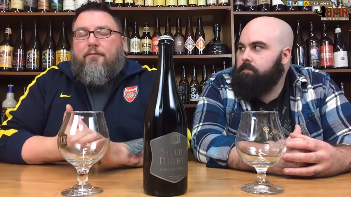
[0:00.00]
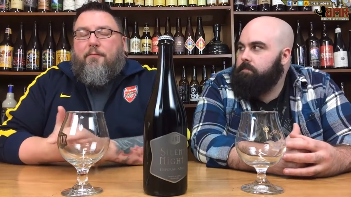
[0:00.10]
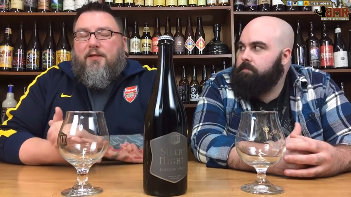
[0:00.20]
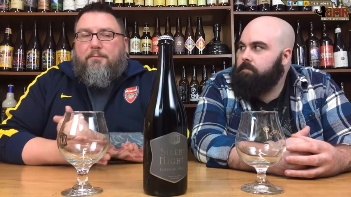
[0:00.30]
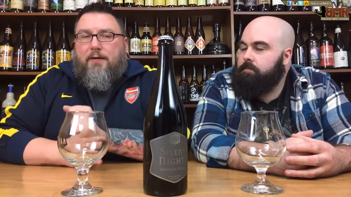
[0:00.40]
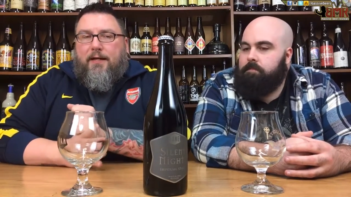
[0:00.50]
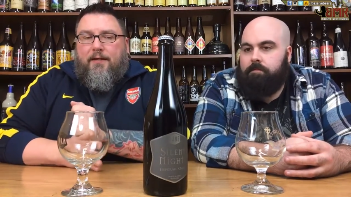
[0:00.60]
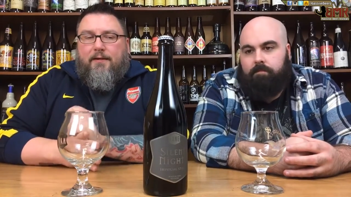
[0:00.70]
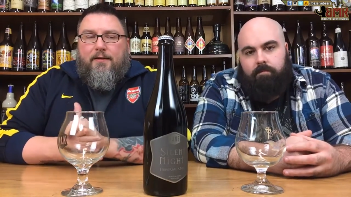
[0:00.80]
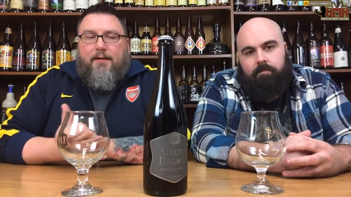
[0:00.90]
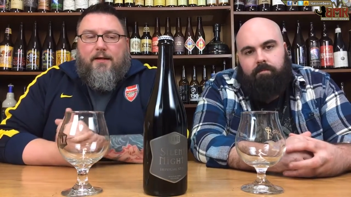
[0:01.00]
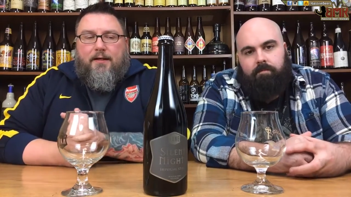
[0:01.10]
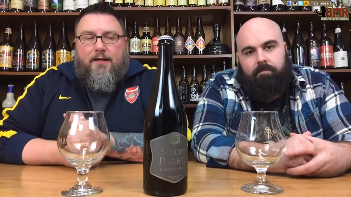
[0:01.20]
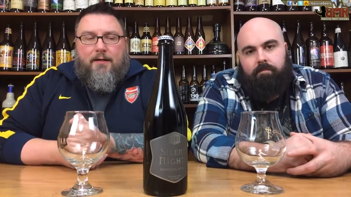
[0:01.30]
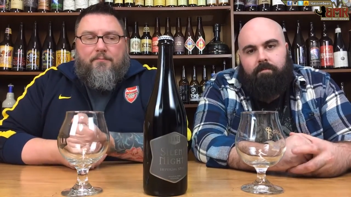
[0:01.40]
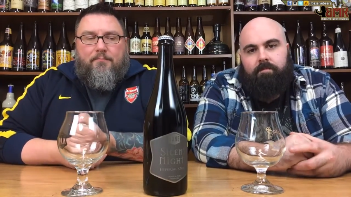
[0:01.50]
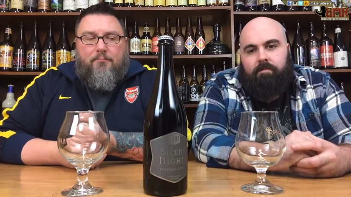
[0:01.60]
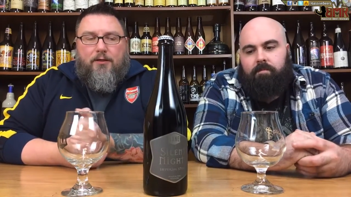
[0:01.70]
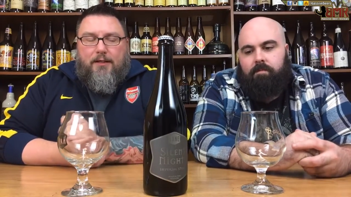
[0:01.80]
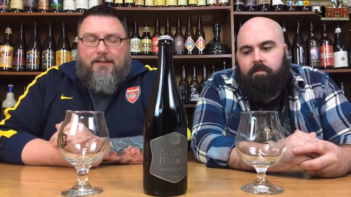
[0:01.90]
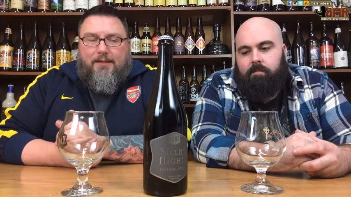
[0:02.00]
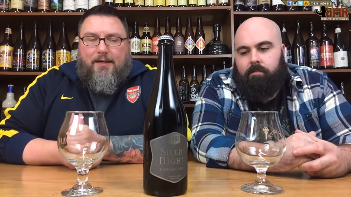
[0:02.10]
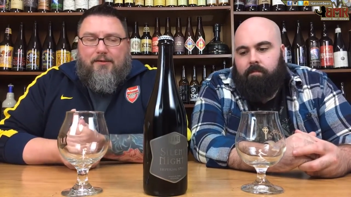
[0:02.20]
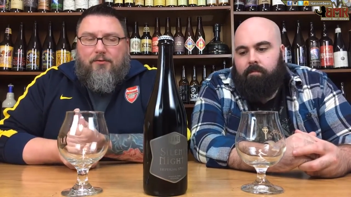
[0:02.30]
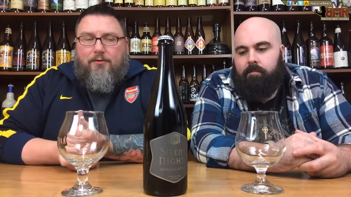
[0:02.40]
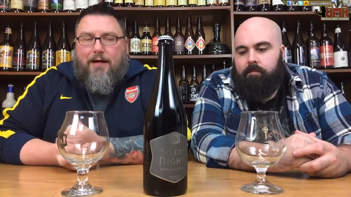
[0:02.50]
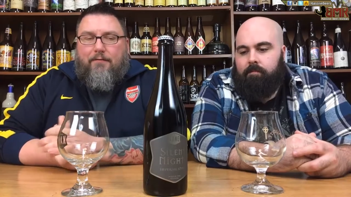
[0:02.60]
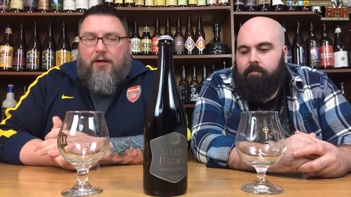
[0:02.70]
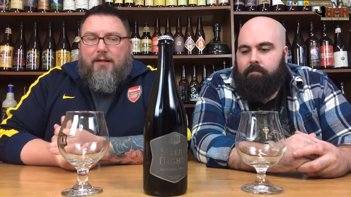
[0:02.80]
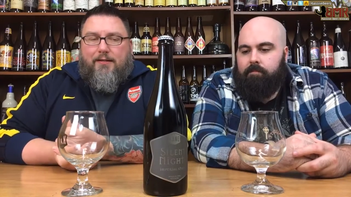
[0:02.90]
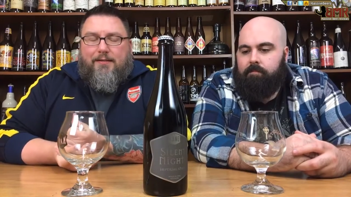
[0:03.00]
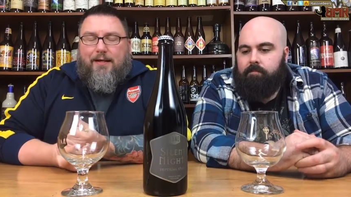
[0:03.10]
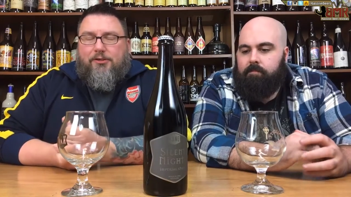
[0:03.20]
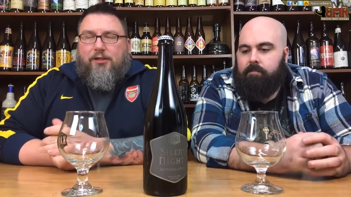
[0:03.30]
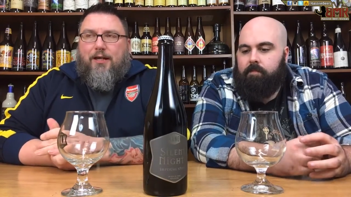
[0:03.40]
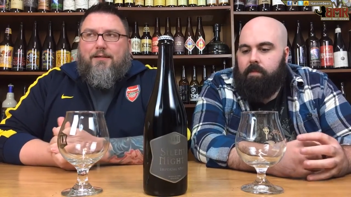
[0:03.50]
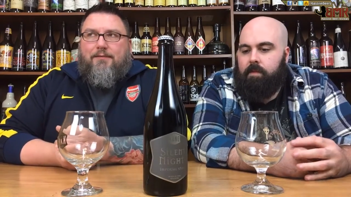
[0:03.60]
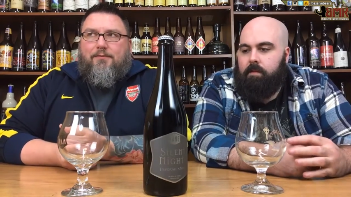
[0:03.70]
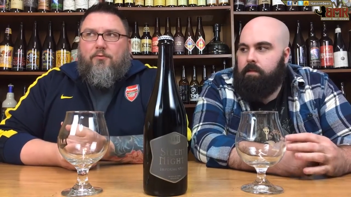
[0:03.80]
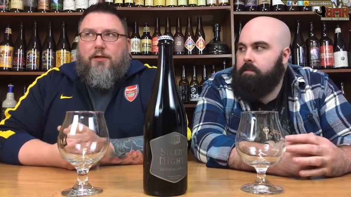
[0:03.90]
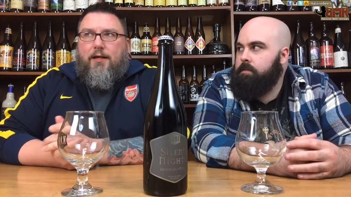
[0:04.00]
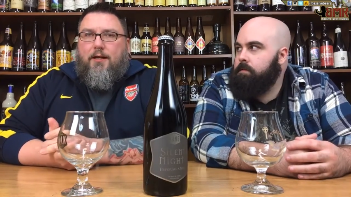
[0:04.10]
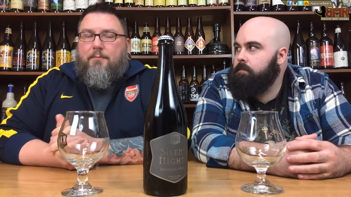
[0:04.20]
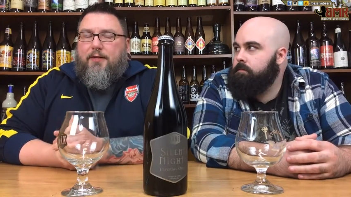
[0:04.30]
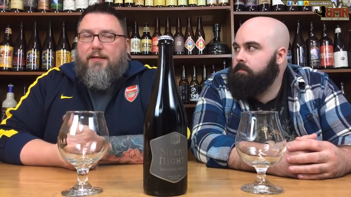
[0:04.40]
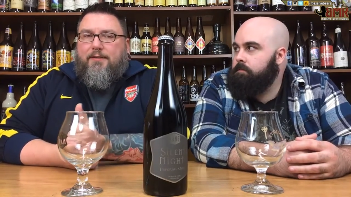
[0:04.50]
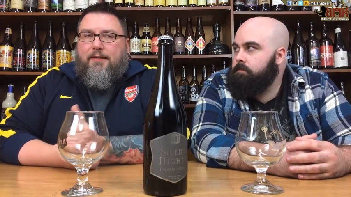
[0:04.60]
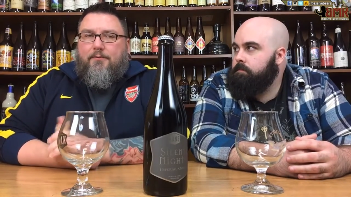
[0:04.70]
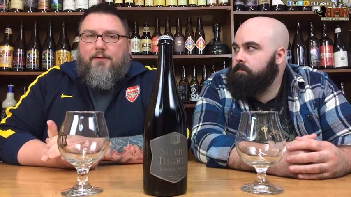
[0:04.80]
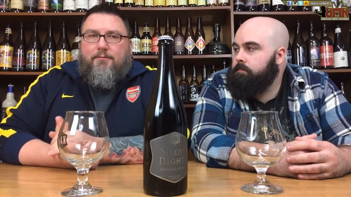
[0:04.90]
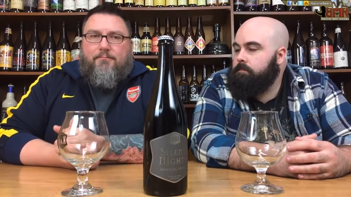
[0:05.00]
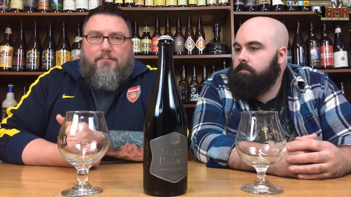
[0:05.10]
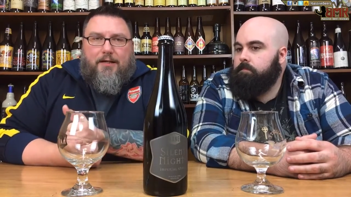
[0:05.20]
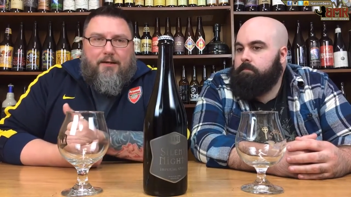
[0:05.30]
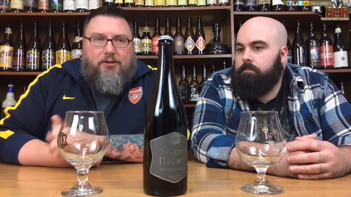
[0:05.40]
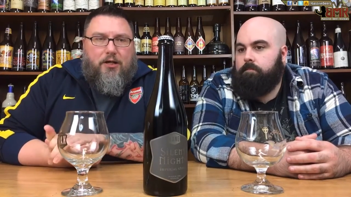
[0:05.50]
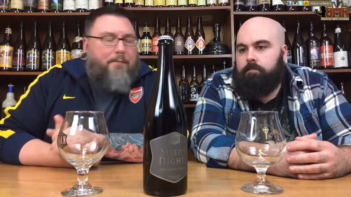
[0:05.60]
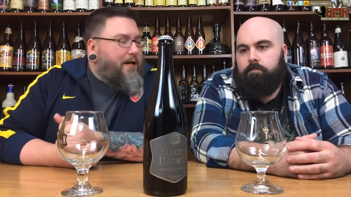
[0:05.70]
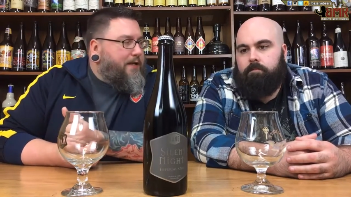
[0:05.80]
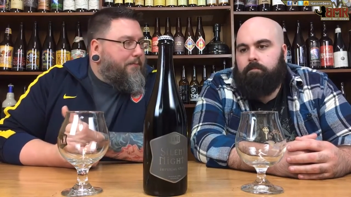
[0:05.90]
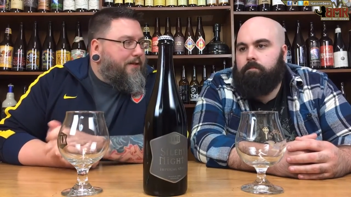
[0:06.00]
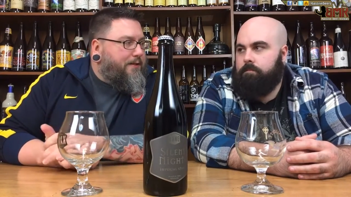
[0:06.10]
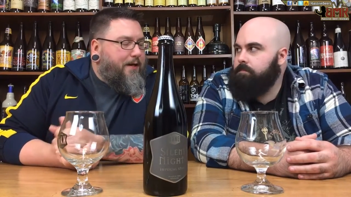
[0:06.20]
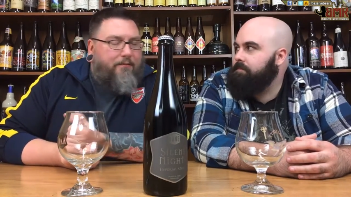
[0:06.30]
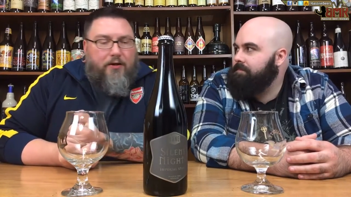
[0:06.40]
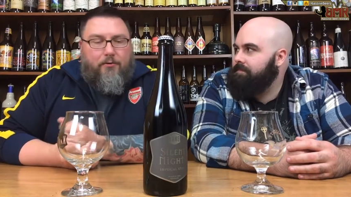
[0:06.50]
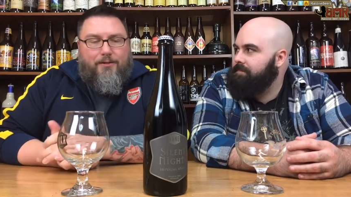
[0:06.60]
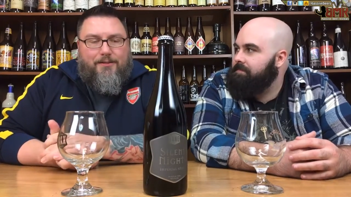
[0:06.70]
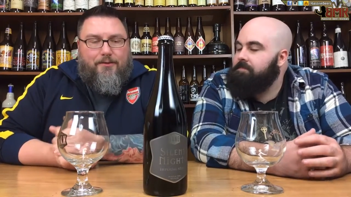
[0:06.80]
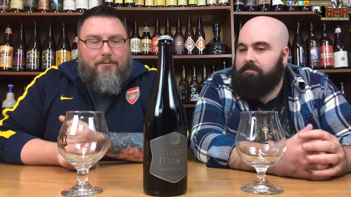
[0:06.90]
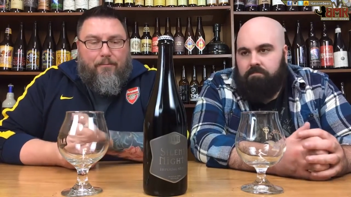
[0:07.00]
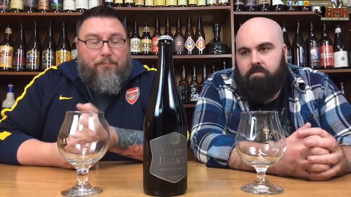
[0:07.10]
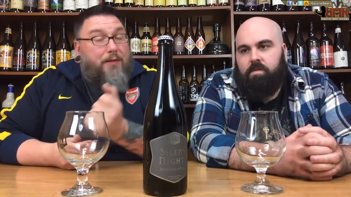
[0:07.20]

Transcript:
Speaker 1: you very much, buddy. Really excited to dive into this. I actually got this only a couple days ago and kind of chomping at the bit to dive into it. So,